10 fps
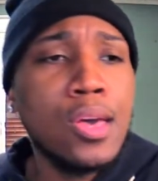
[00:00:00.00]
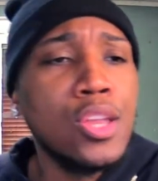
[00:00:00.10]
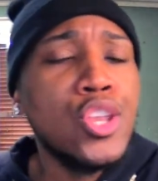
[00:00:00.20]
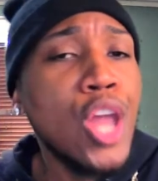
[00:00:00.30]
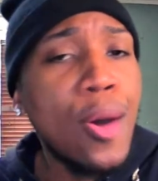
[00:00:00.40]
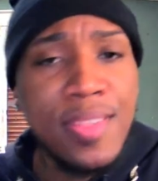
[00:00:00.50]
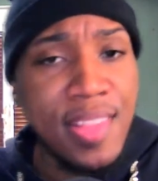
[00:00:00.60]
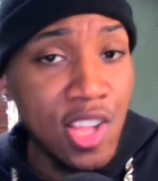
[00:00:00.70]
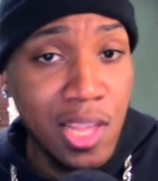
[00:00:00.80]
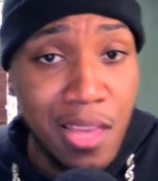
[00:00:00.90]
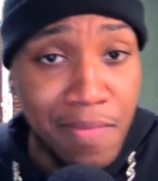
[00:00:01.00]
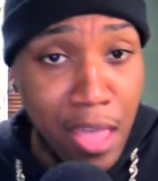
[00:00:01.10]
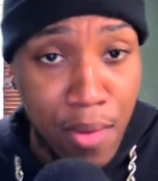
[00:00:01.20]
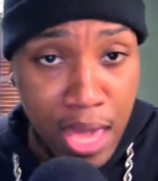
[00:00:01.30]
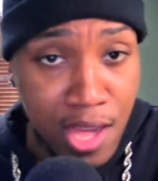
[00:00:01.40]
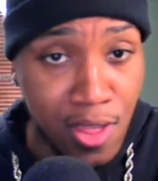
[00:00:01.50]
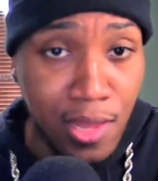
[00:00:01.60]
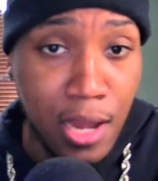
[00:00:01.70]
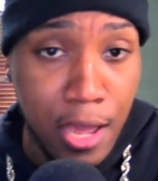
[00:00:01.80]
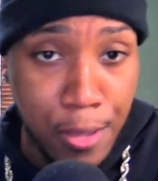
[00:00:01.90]
Notice that she left out
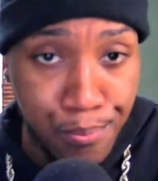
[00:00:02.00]
Ashley name.